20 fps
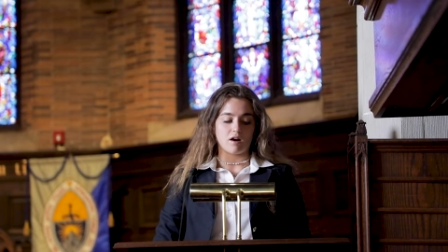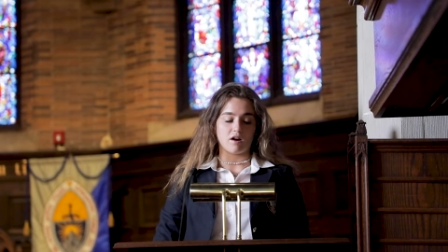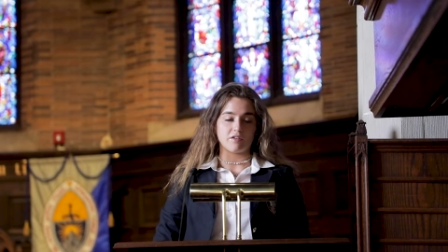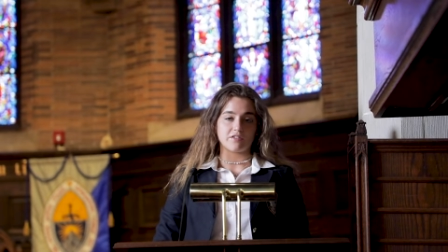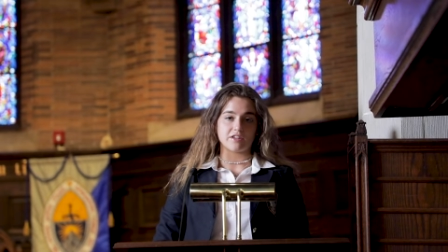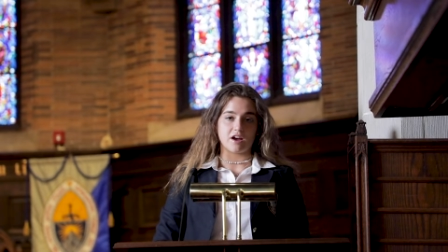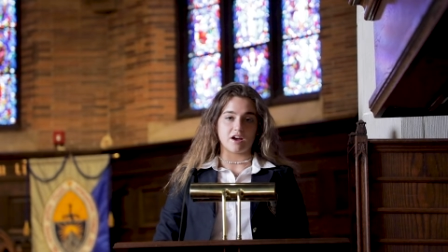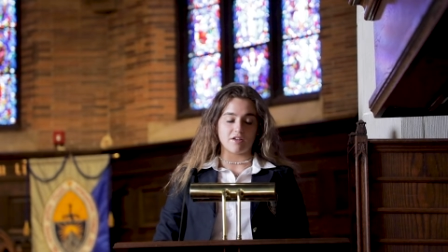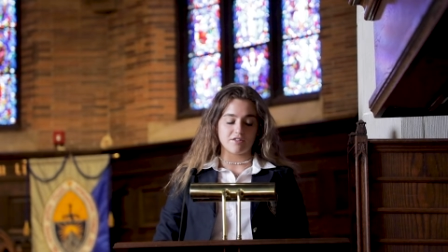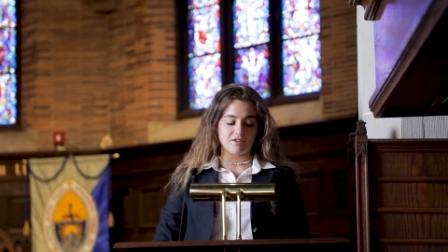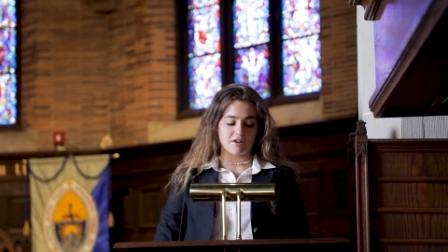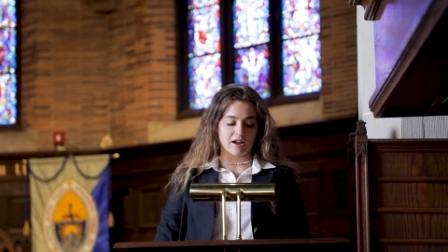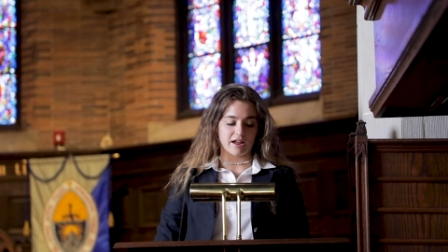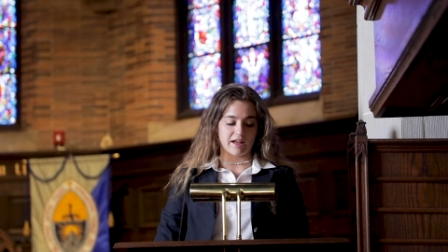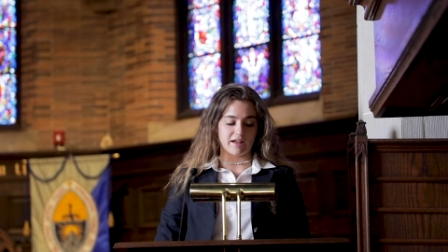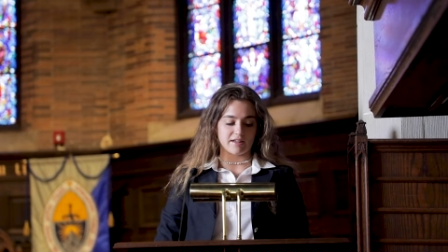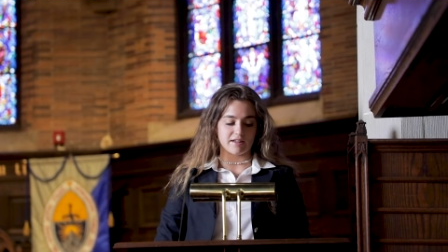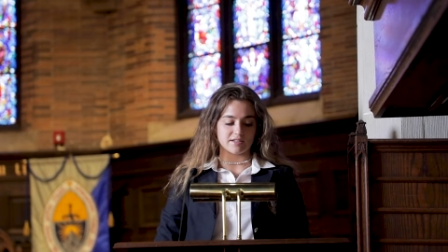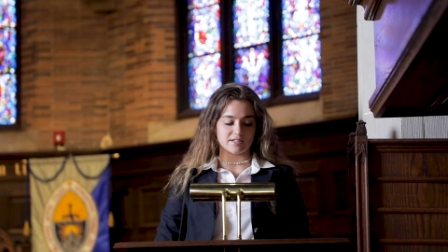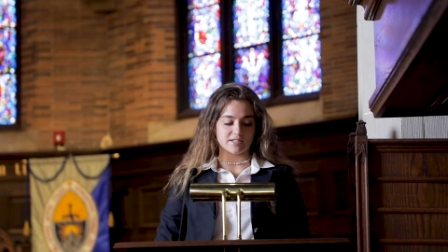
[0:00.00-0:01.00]
On the other
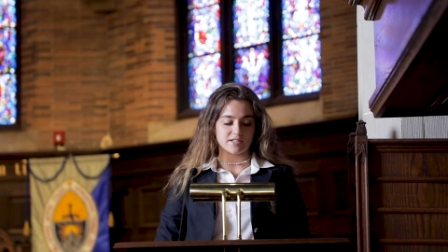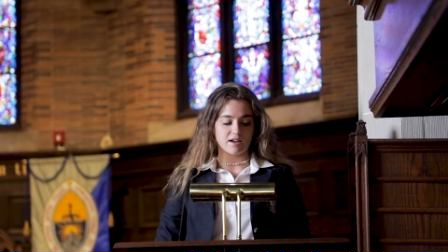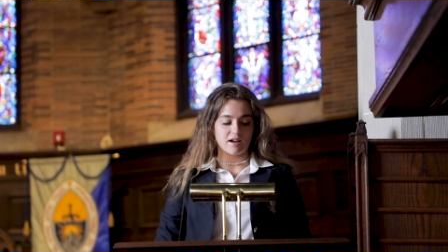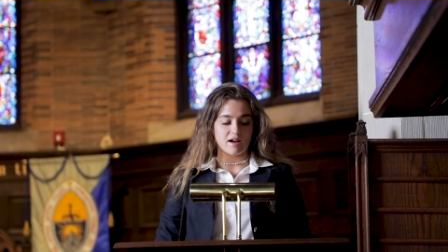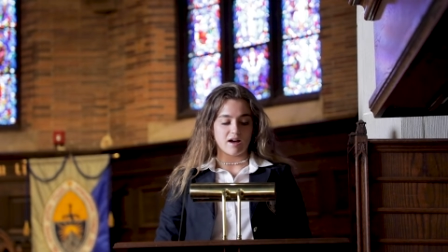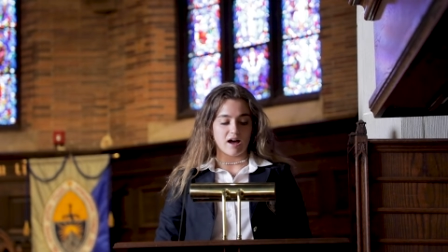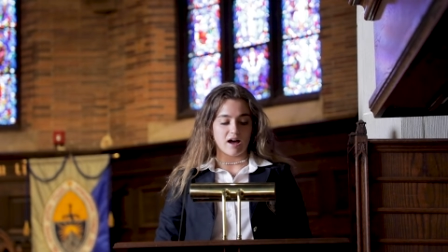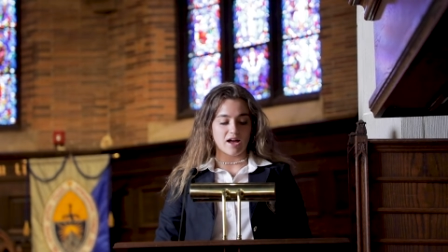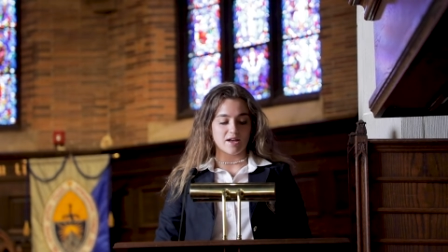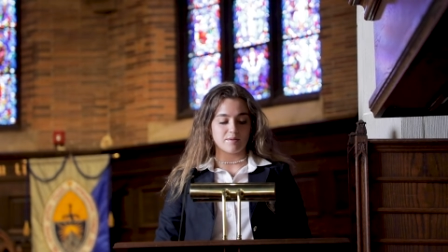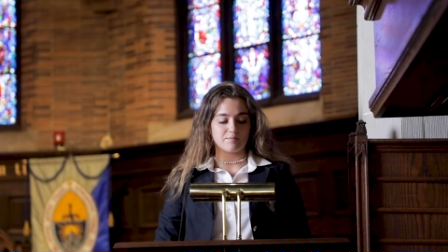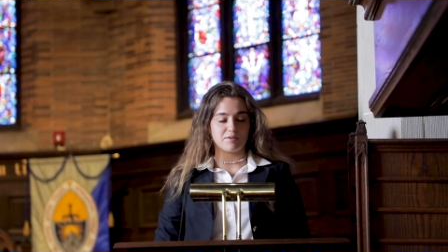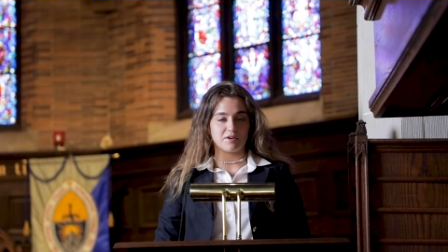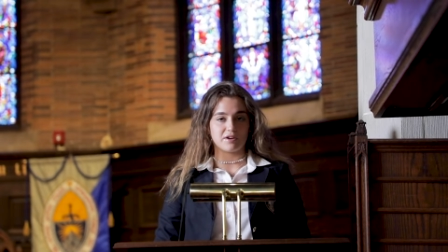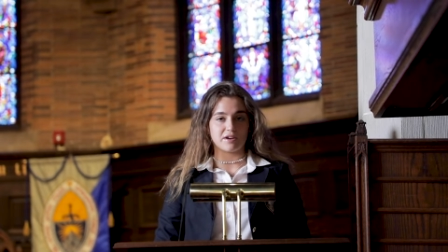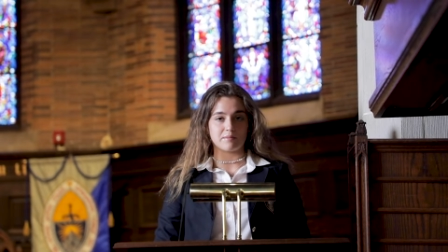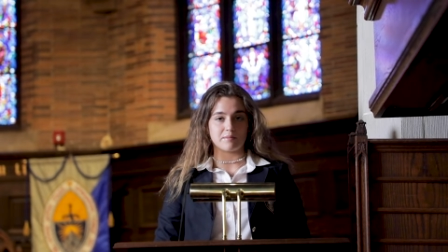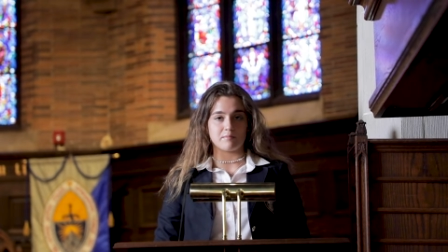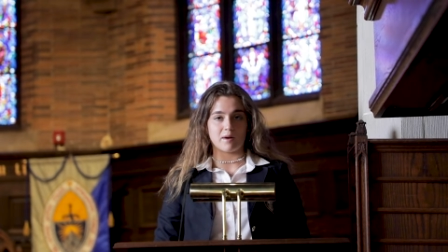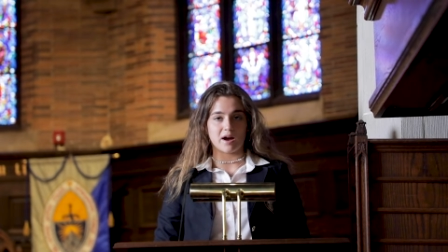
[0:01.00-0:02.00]
hand, I am
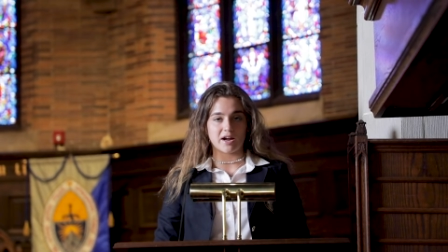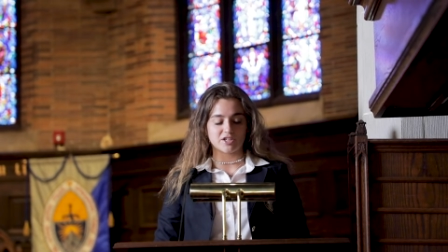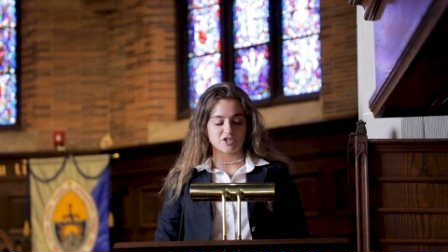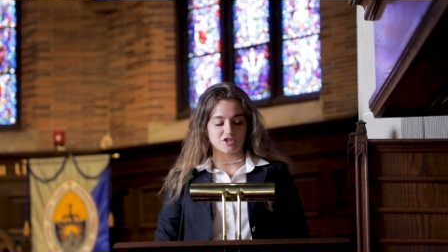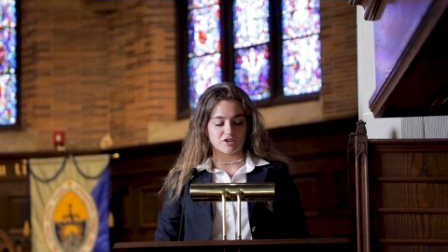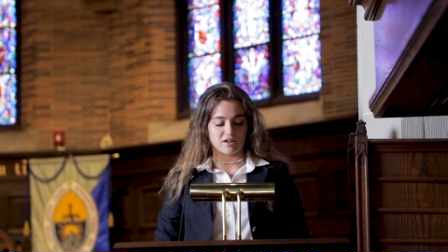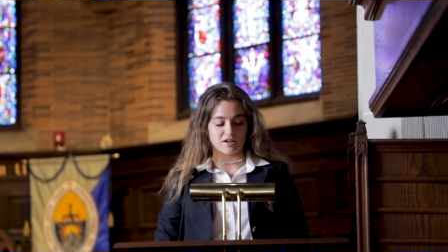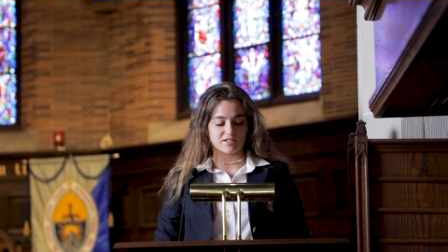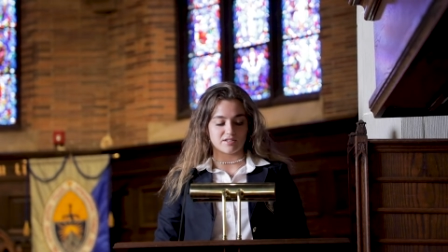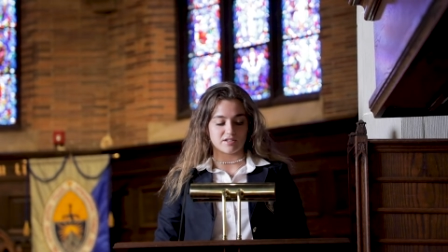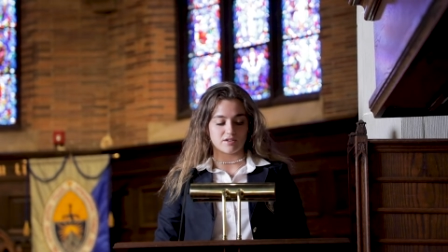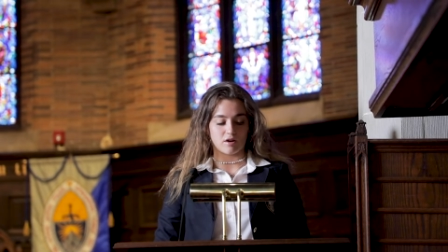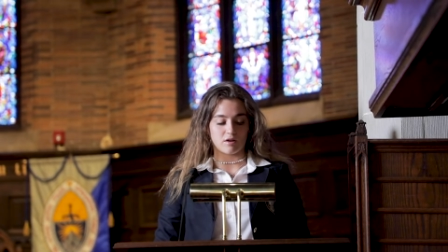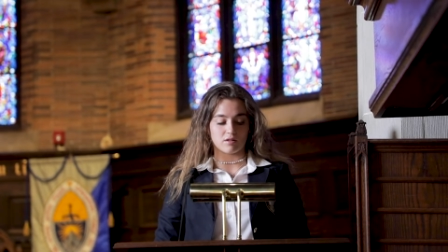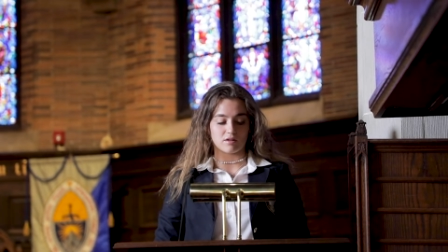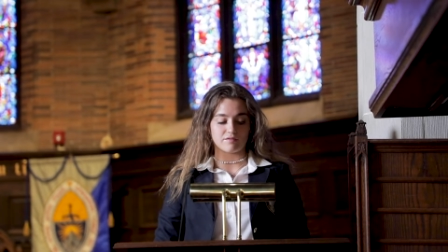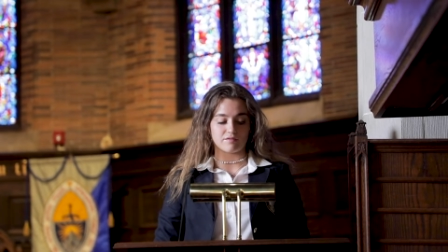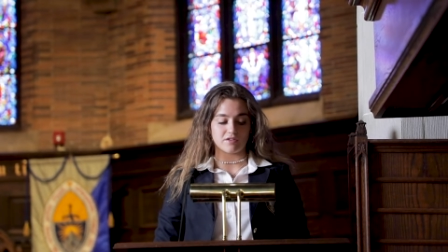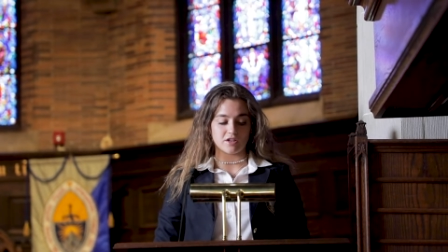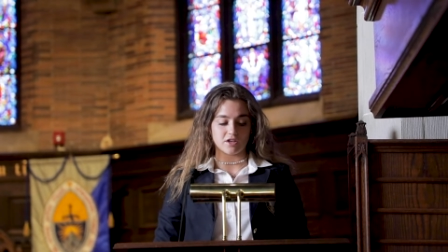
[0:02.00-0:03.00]
putting my trust in
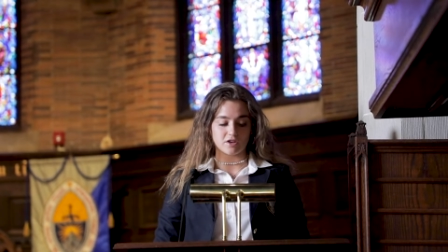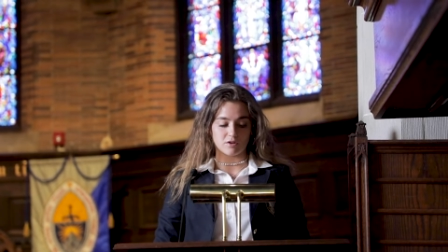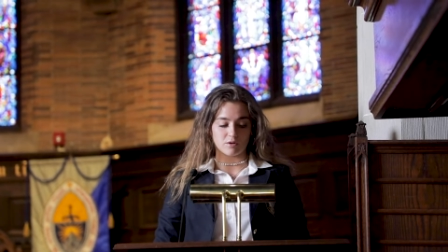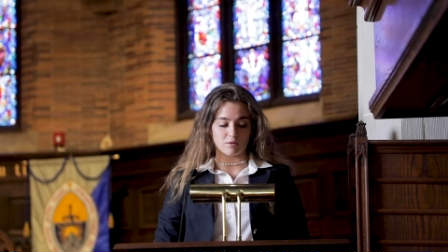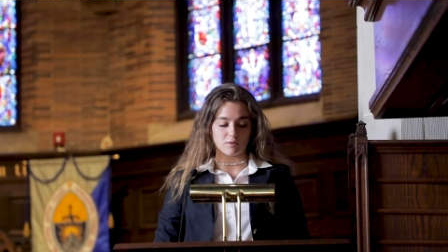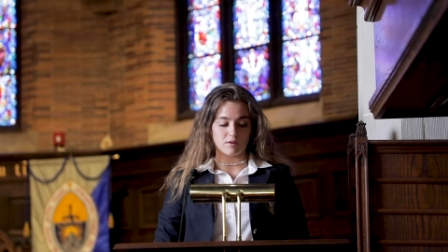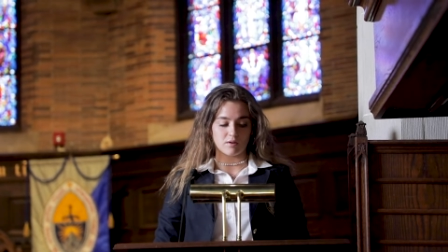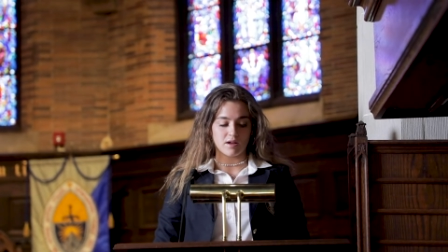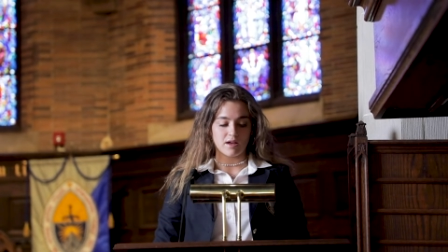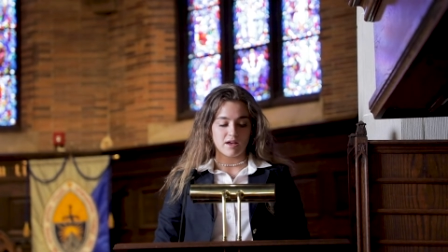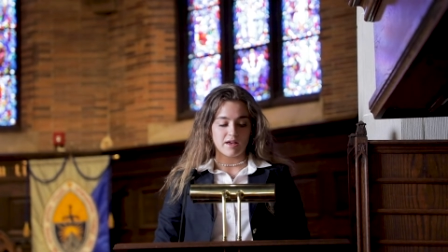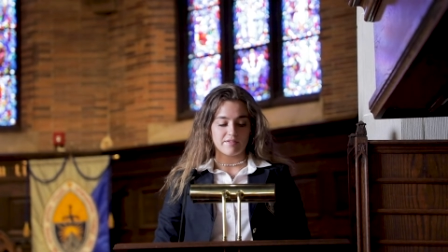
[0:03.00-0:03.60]
all of you